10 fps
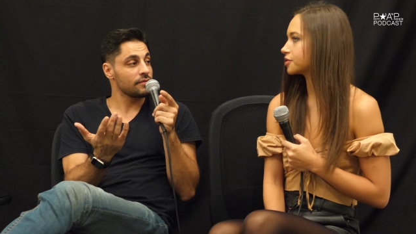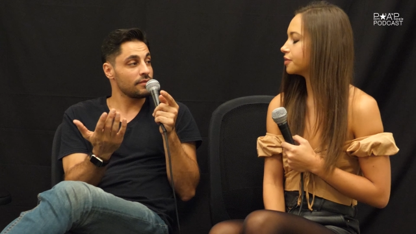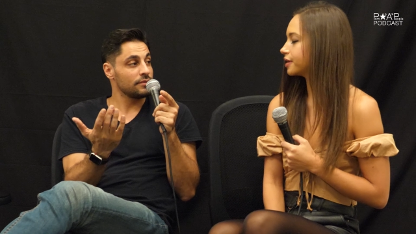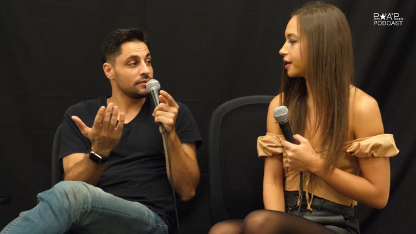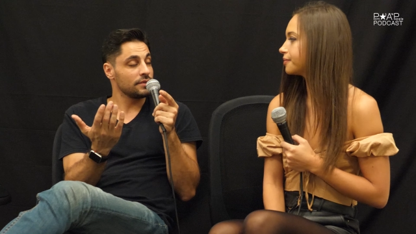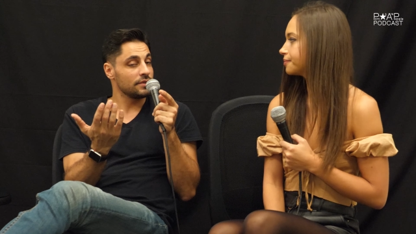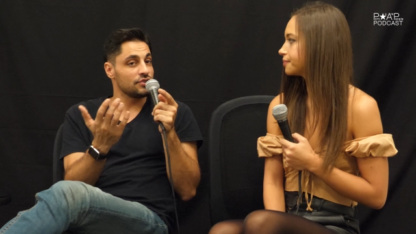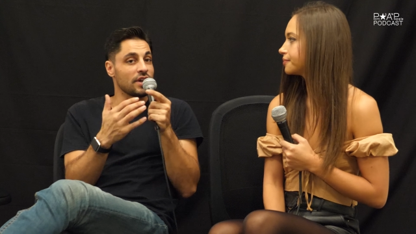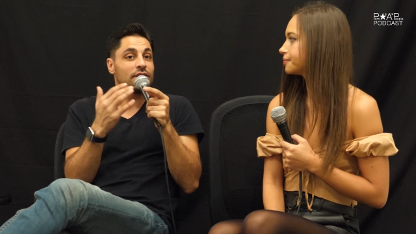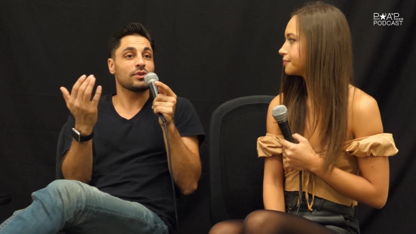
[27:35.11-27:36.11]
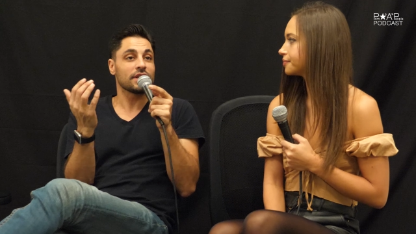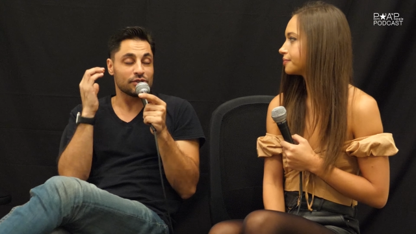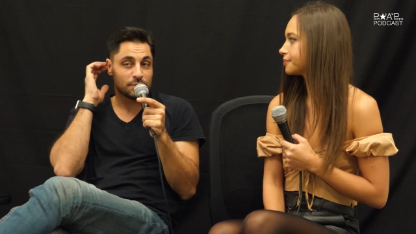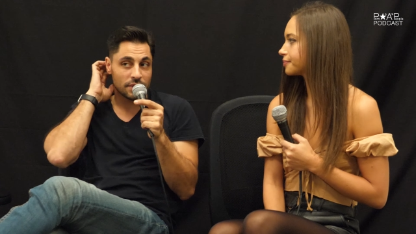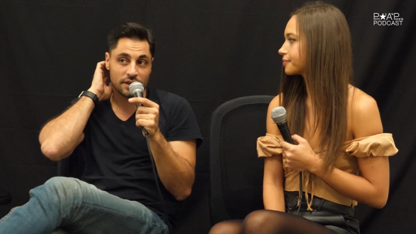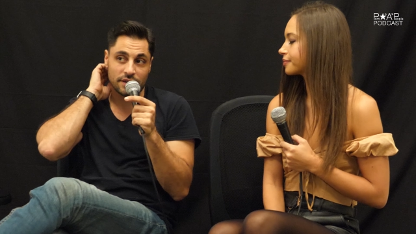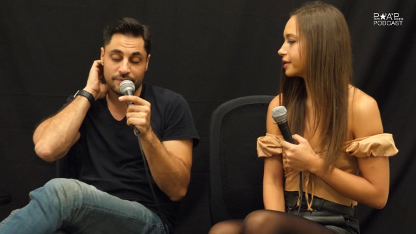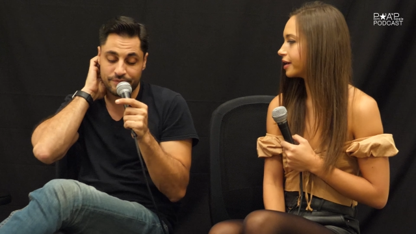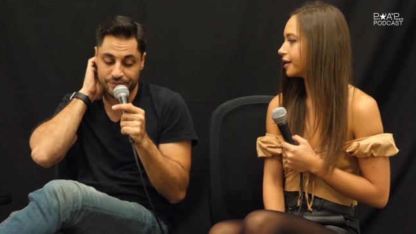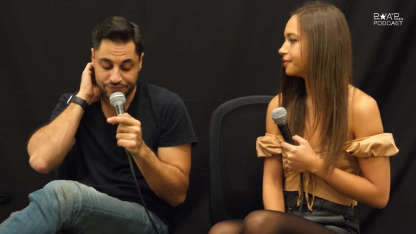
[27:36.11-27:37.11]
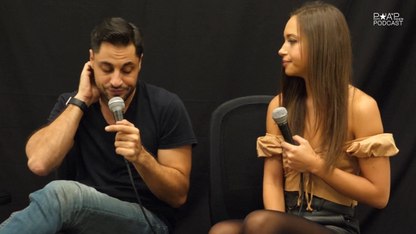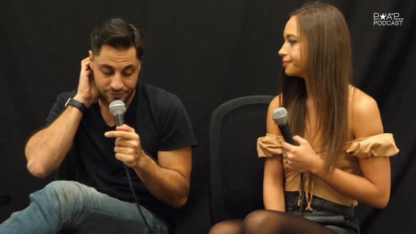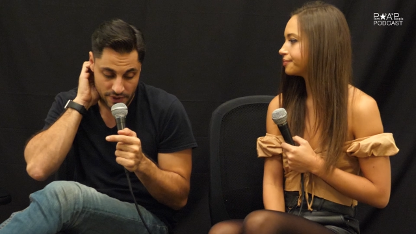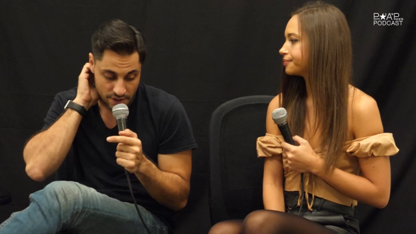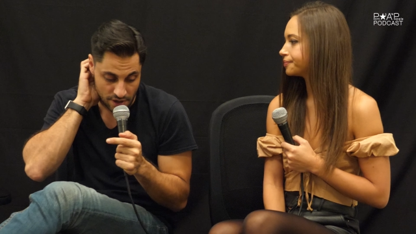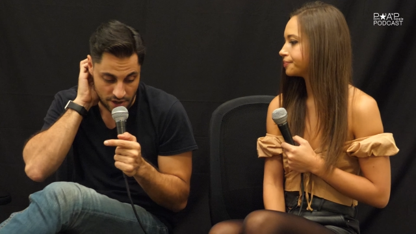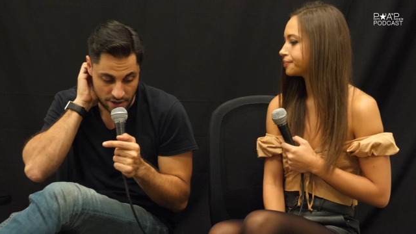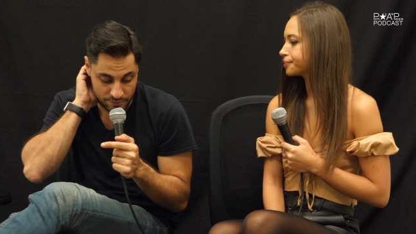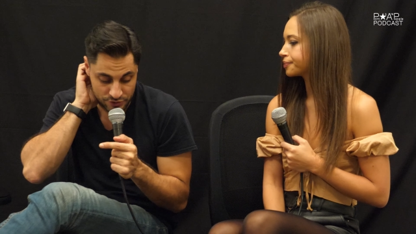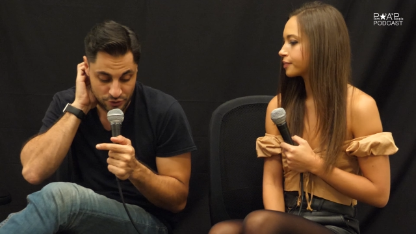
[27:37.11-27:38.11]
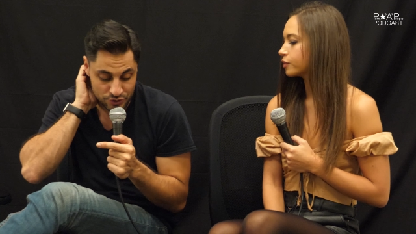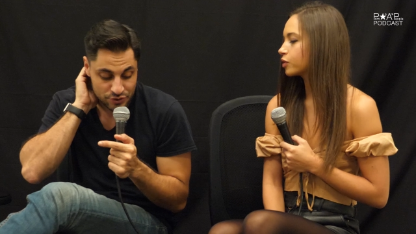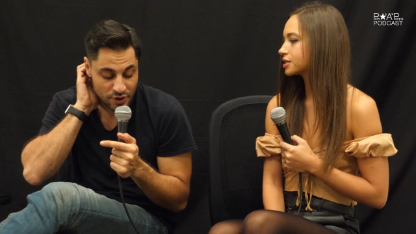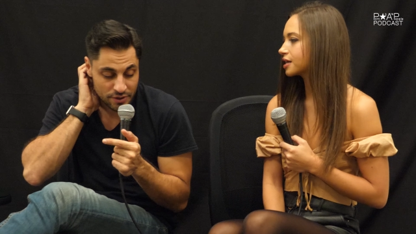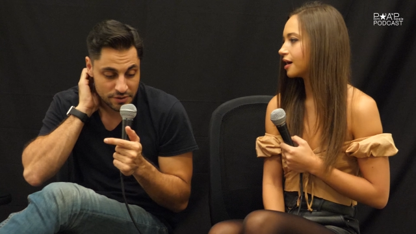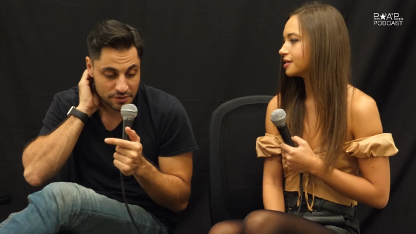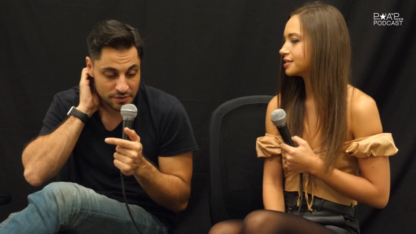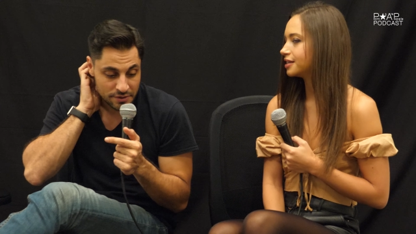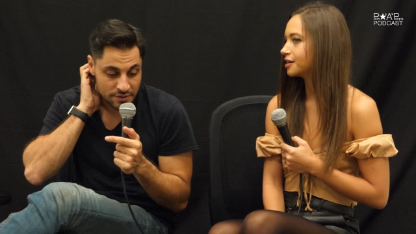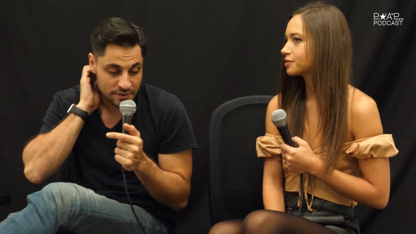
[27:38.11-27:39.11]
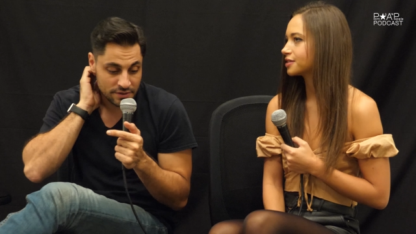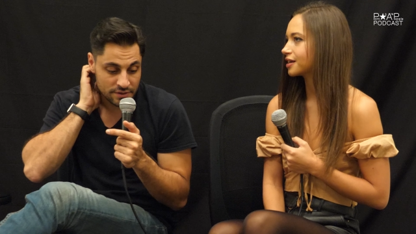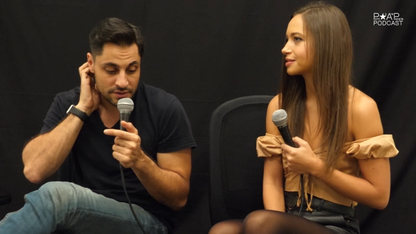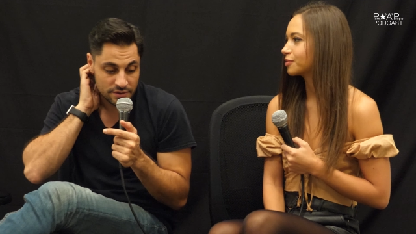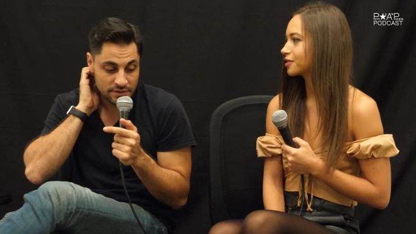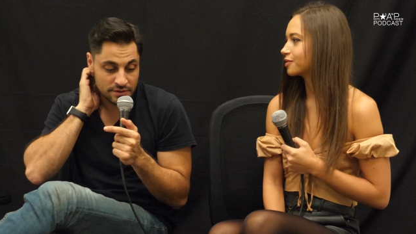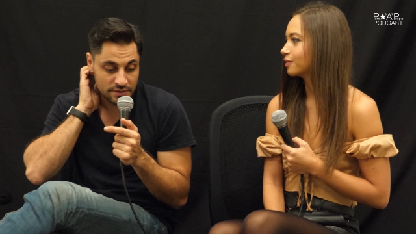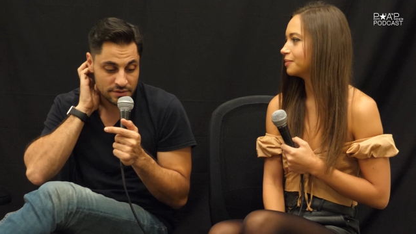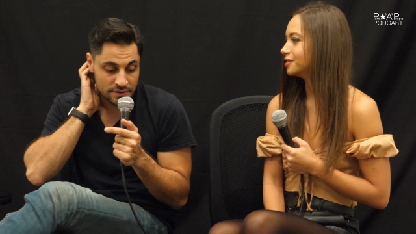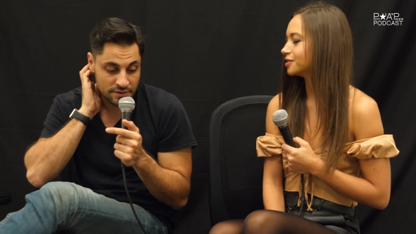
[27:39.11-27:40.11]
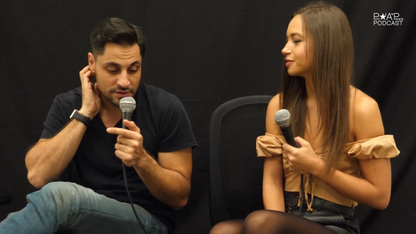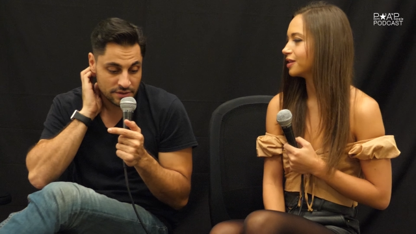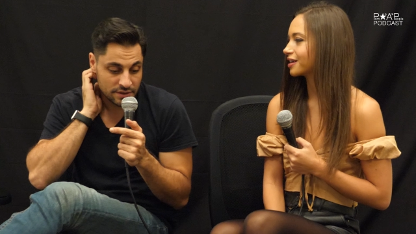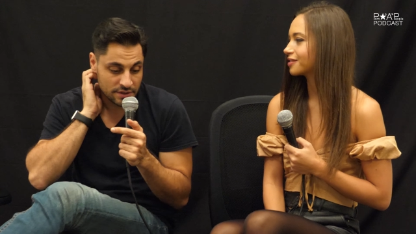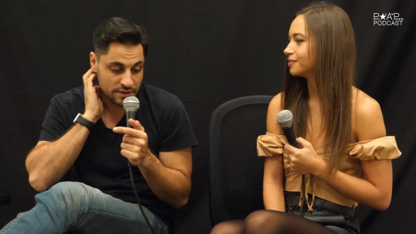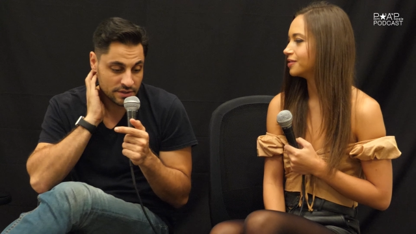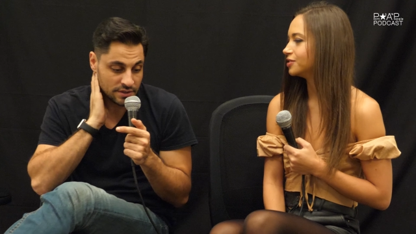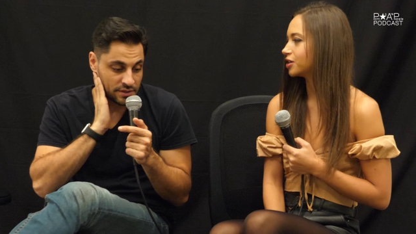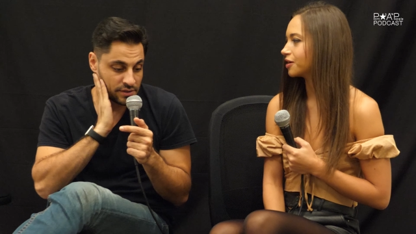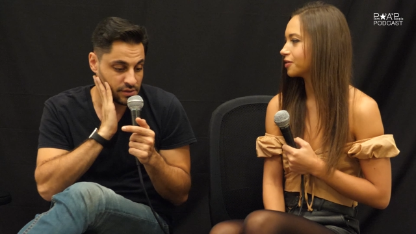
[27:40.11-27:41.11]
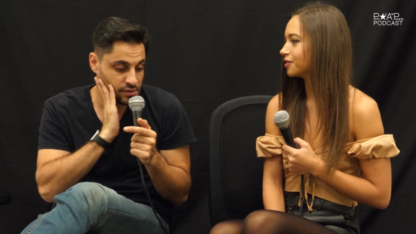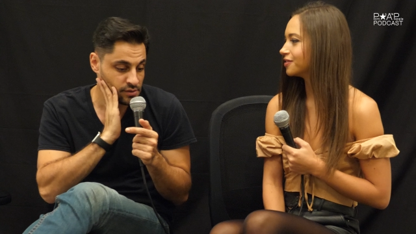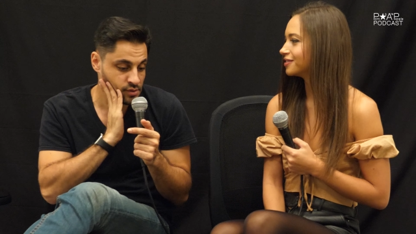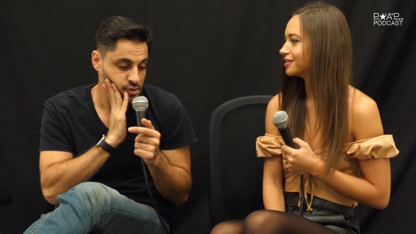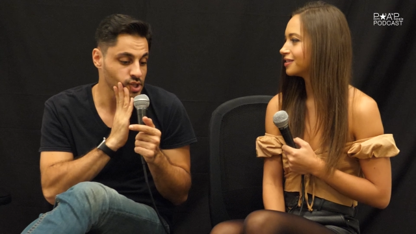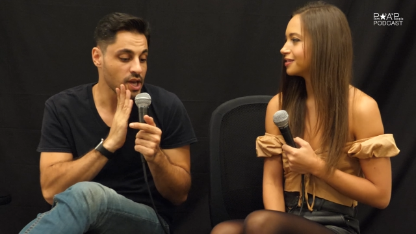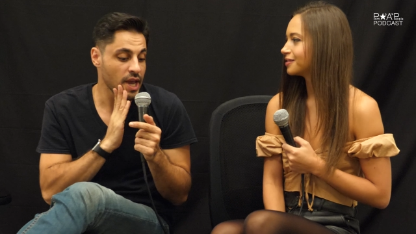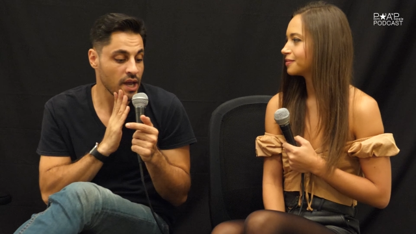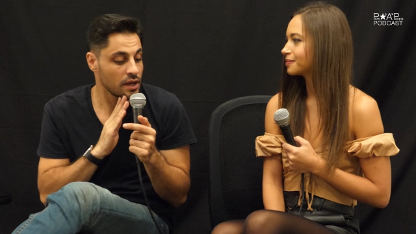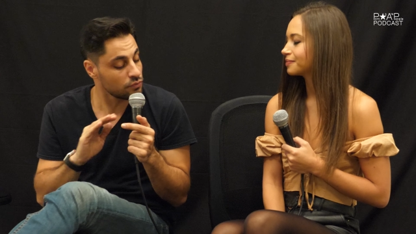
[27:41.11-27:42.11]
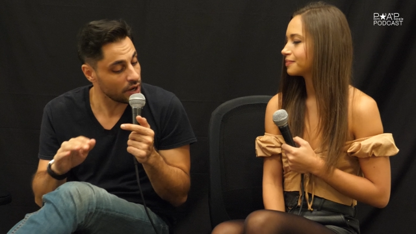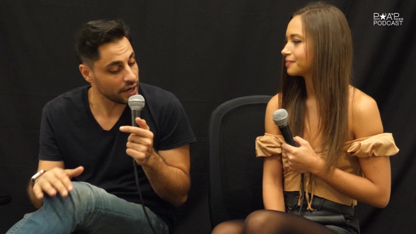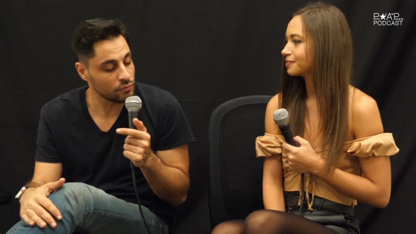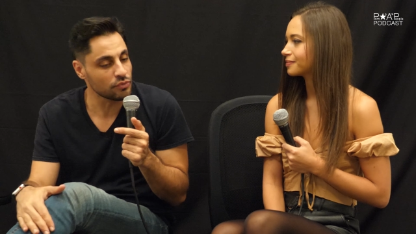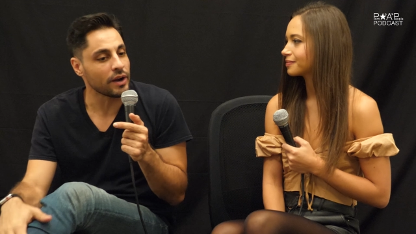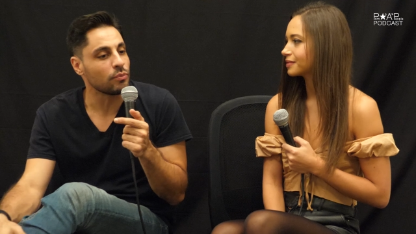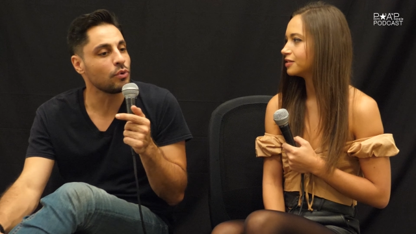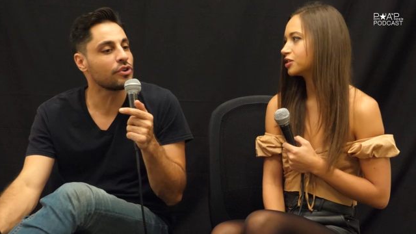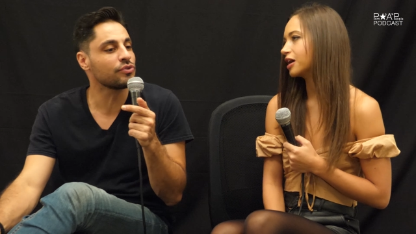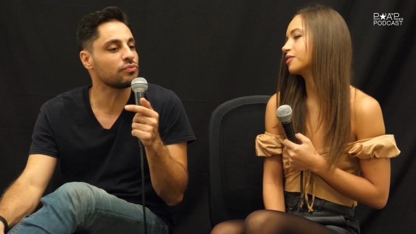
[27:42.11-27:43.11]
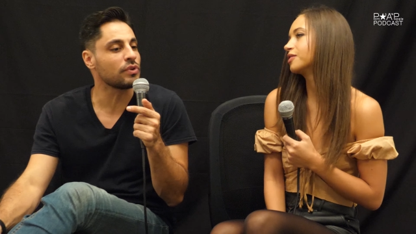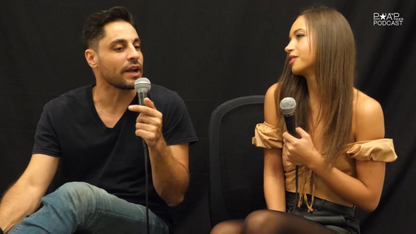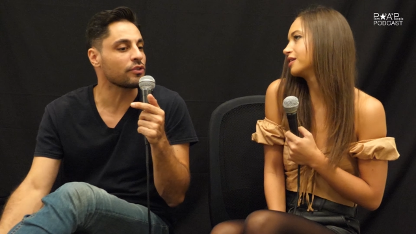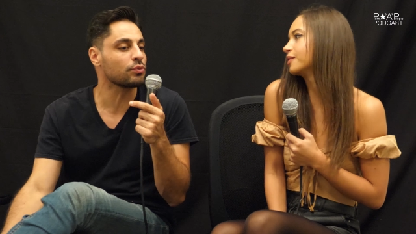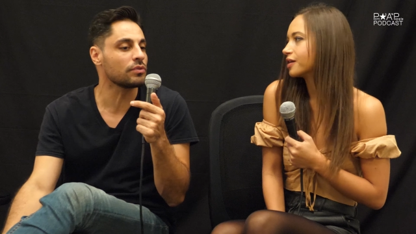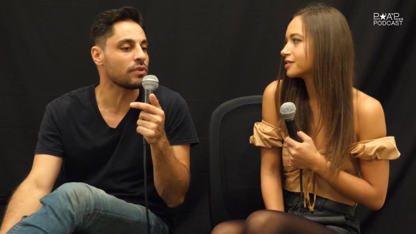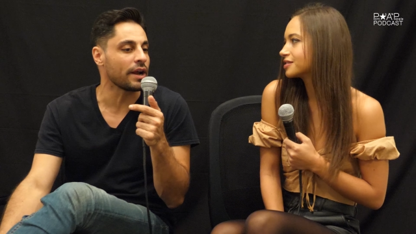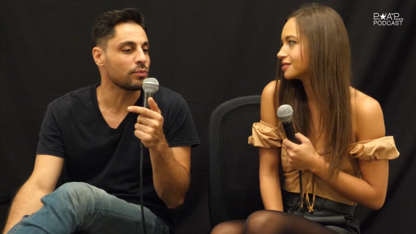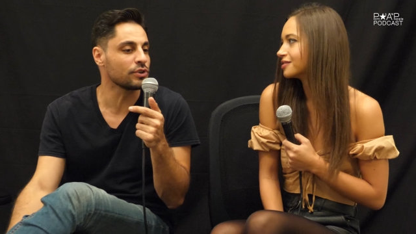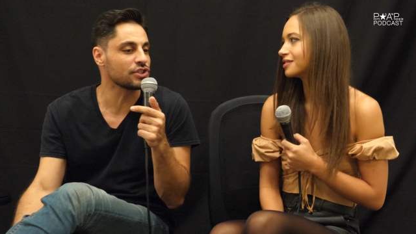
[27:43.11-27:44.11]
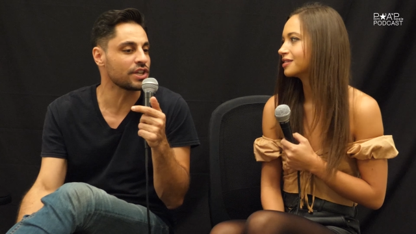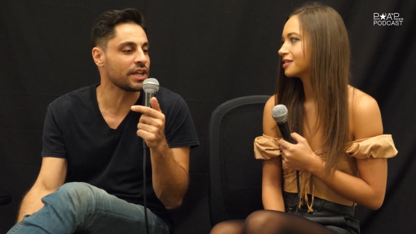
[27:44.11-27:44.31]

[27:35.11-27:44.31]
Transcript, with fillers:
Speaker 1: true. Yeah.
Speaker 2: Generally speaking. Yeah. Um, so there's well, no
Speaker 1: guys seek out sex more than women do, like in general.
Speaker 2: Yeah, right, right. In well, cause, general, right, because we're right, we're just